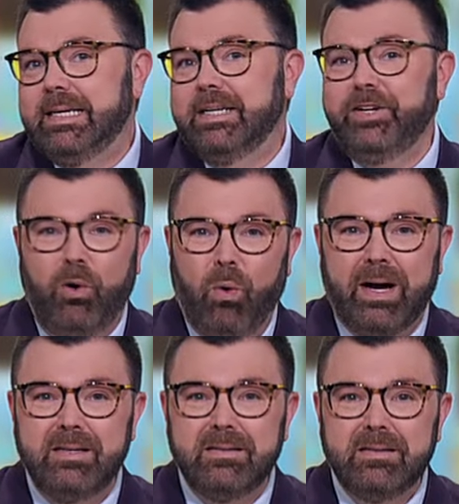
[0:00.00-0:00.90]
You know
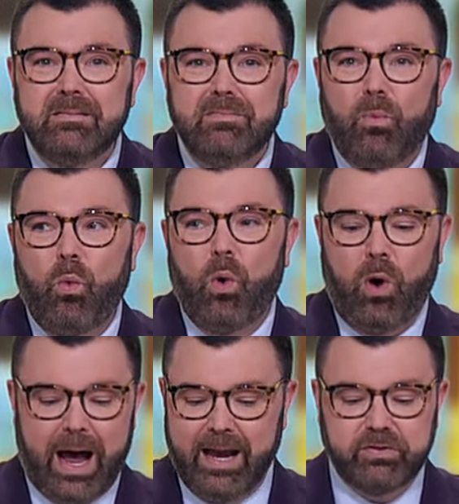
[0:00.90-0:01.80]
what?
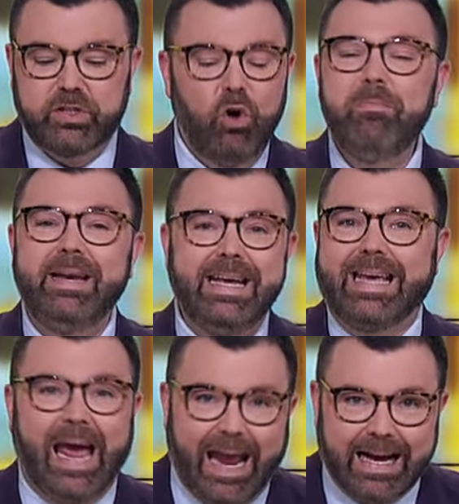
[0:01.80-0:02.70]
Well, I have so many
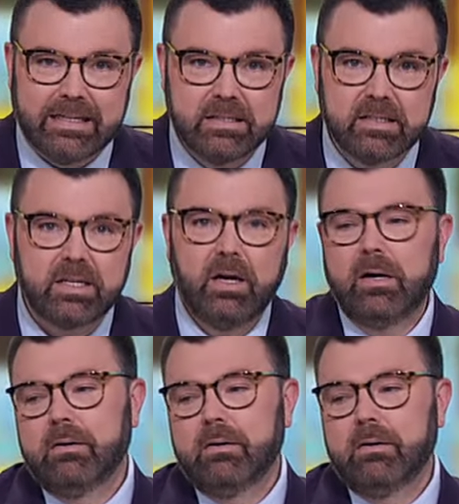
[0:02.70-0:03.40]
cans.